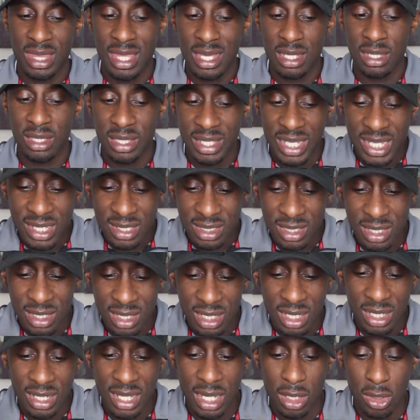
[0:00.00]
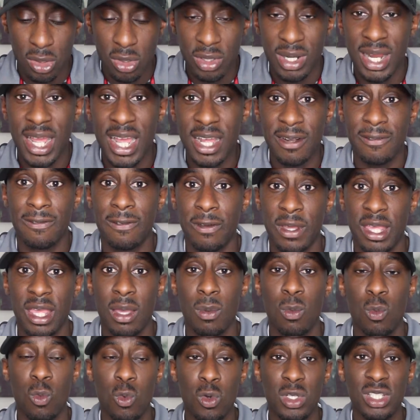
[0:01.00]
the destiny that God had for
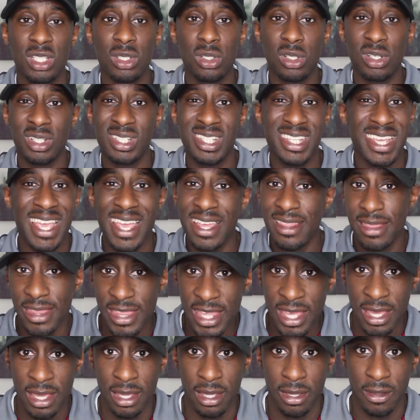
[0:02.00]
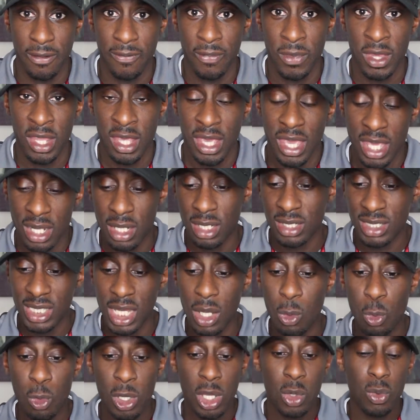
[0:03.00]
him wasn't going to end there. In the
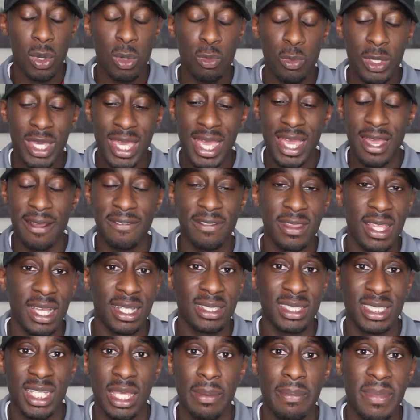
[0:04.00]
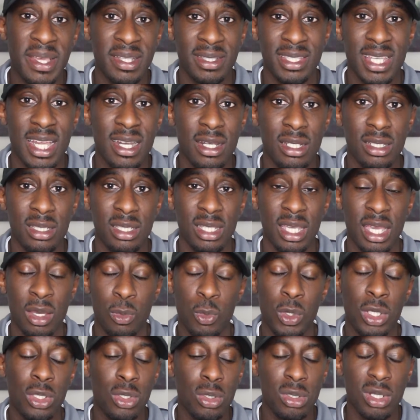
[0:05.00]
same way, when we have that same mentality
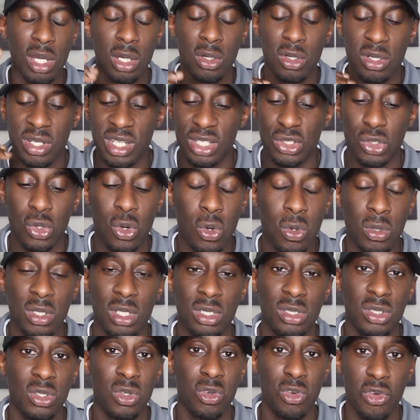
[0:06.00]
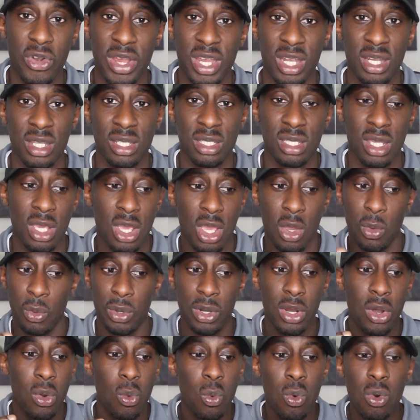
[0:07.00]
and we know that God has called us to greatness,
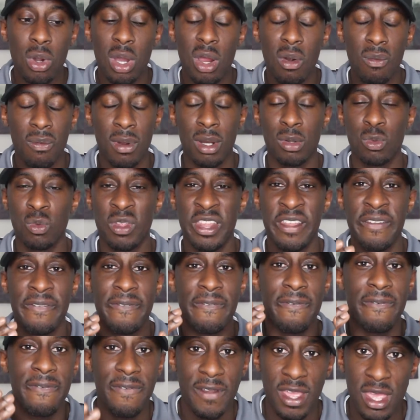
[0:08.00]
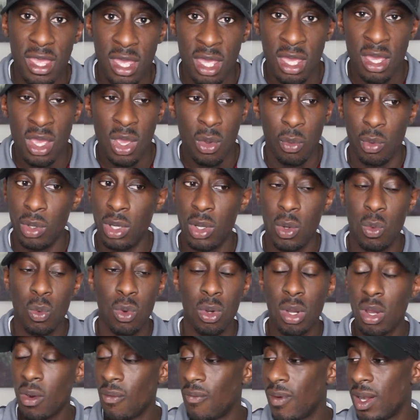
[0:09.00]
we don't walk around in fear, we
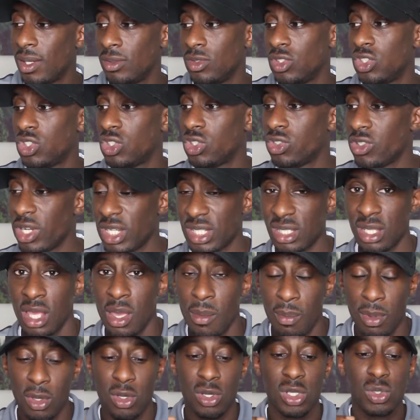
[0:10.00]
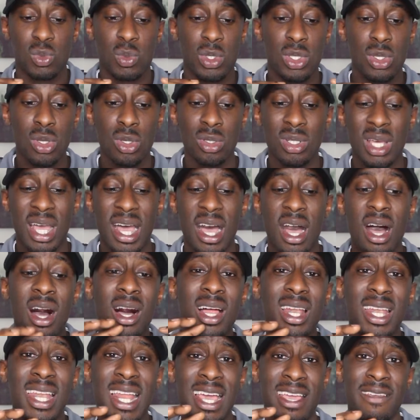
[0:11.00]
don't walk around stressed because we know that
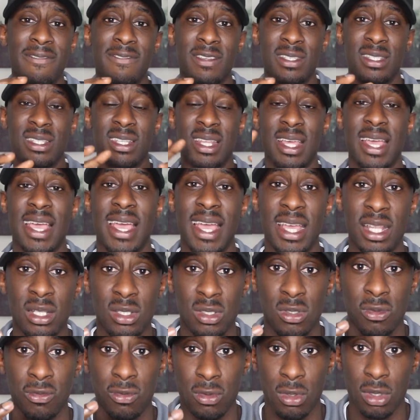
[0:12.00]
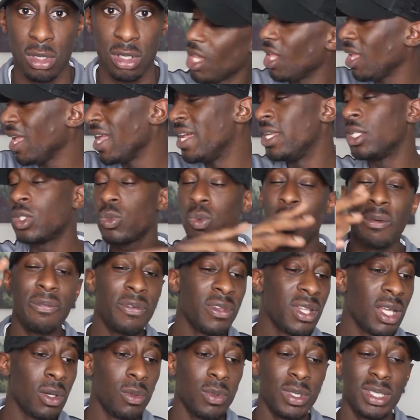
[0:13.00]
our life is in the hands of God. And it's
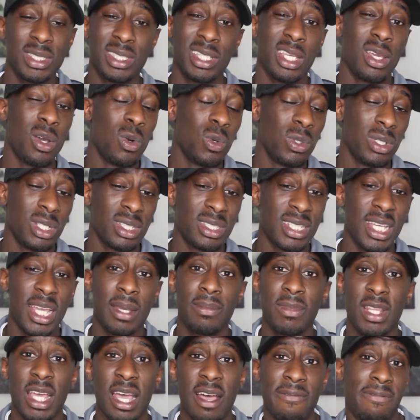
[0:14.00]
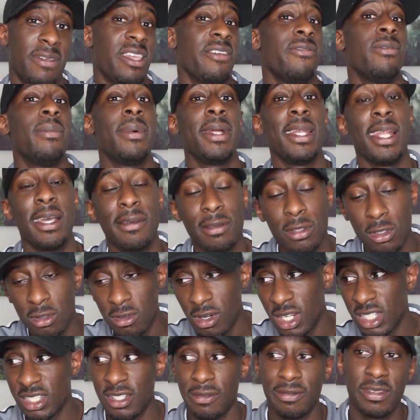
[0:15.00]
one thing that we say all the time that I've given my life to
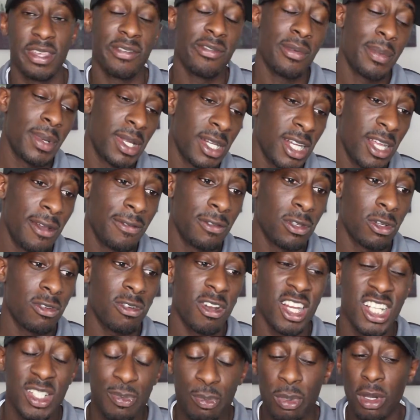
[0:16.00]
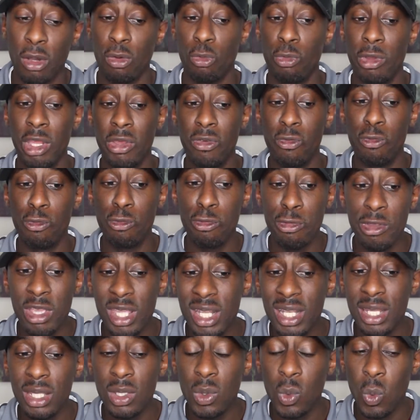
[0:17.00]
Christ, I've given my life to Christ, but we
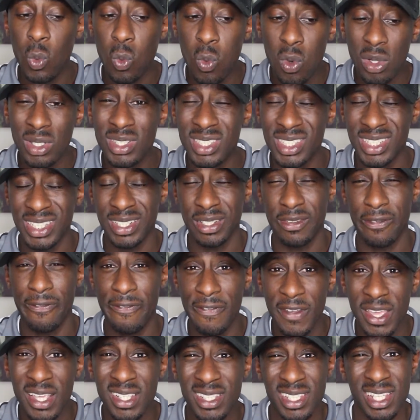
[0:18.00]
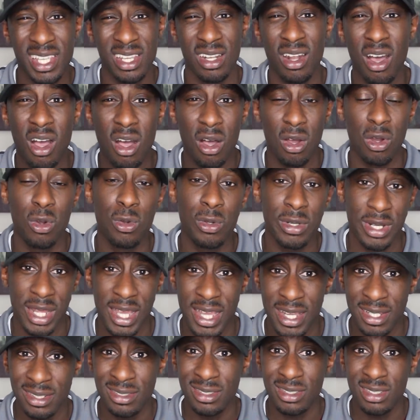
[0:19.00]
really want things in our own
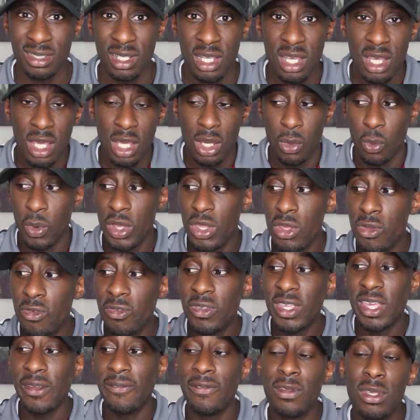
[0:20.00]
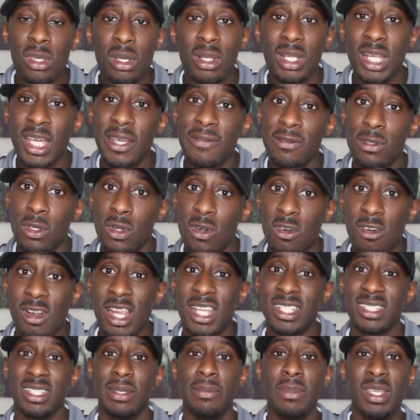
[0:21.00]
hands. When you've given your life to
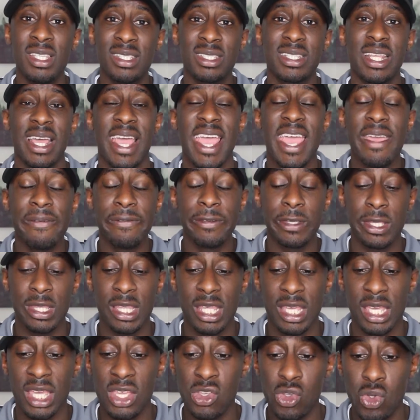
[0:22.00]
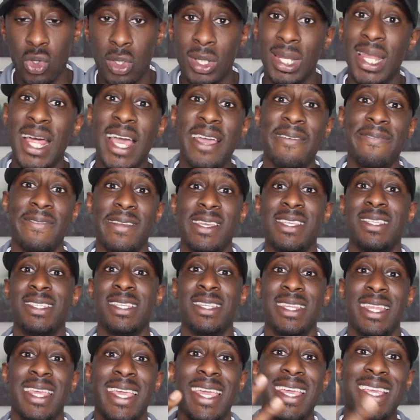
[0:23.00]
Christ, it means that everything in your life
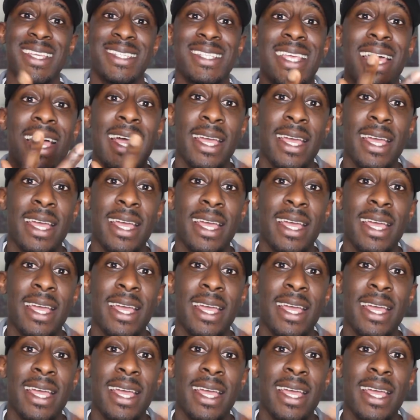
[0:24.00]
is in His